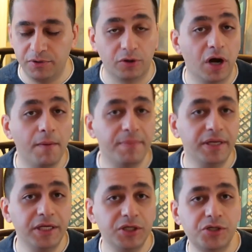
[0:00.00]
your
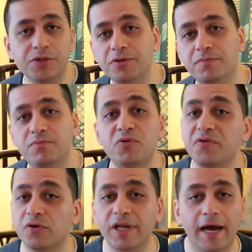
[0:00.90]
company to
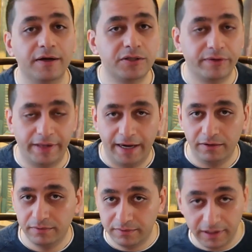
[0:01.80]
move your data to
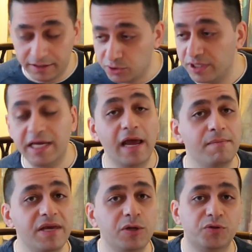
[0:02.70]
cloud, and so it
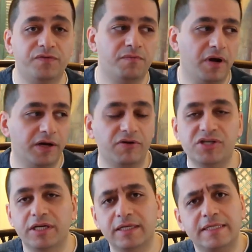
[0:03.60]
can be used for
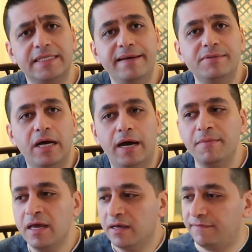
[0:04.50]
migration. At the same
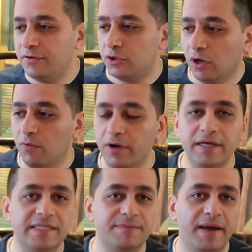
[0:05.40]
time, if you don't
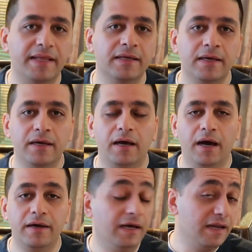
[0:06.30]
want to spend
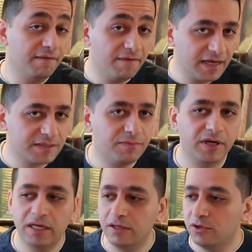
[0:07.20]
and invest
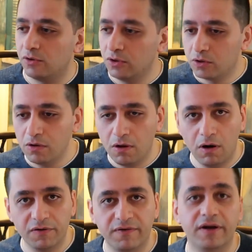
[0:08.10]
money in your local
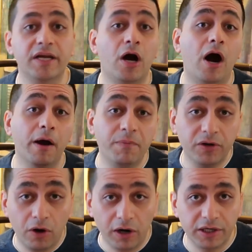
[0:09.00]
hardware in a
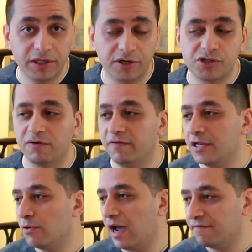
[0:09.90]
hybrid architecture
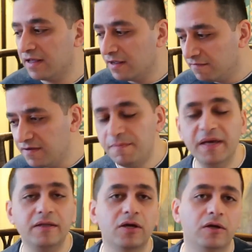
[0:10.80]
where you have
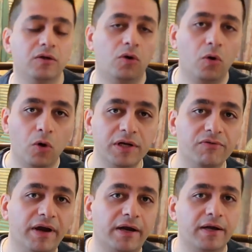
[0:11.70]
VPN tunnel or
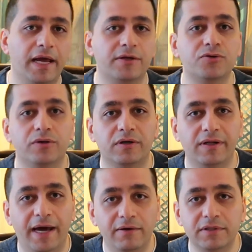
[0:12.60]
direct connect to your
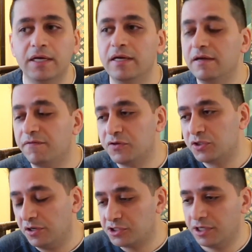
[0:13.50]
cloud
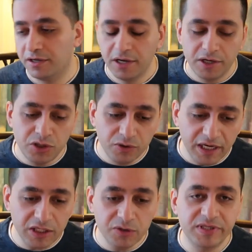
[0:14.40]
infrastructure, you
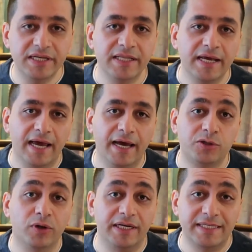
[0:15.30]
can use it
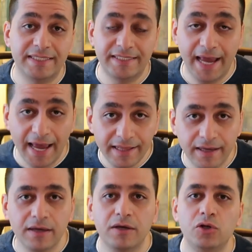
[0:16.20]
to
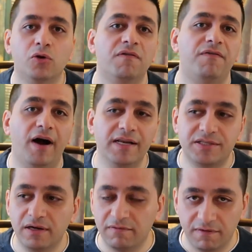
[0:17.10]
extend your file
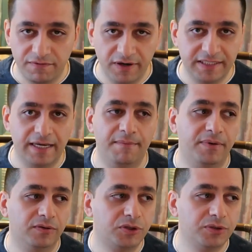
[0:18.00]
server, for
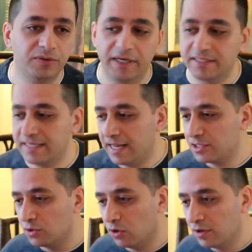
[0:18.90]
example, to
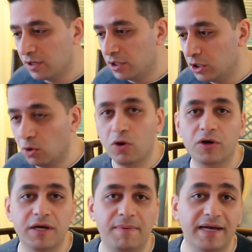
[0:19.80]
extend your
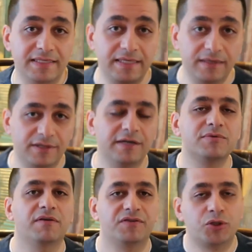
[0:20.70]
local capacity in
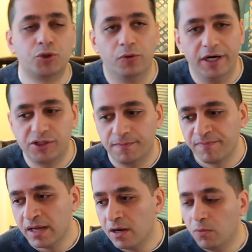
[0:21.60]
terms of storage.
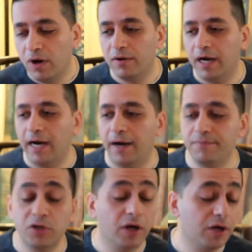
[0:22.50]

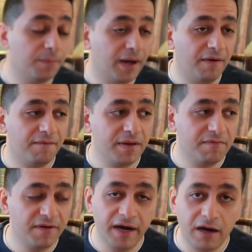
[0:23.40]
Well, you got to
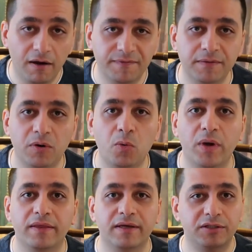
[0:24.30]
be very comfortable
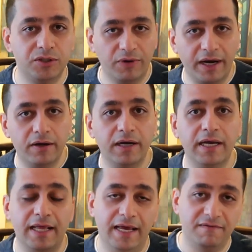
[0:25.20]
with a direct
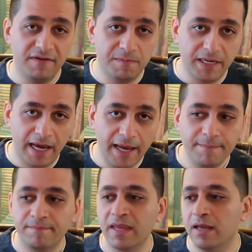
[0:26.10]
connect and
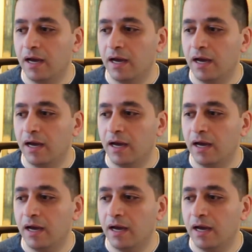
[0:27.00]
VPN.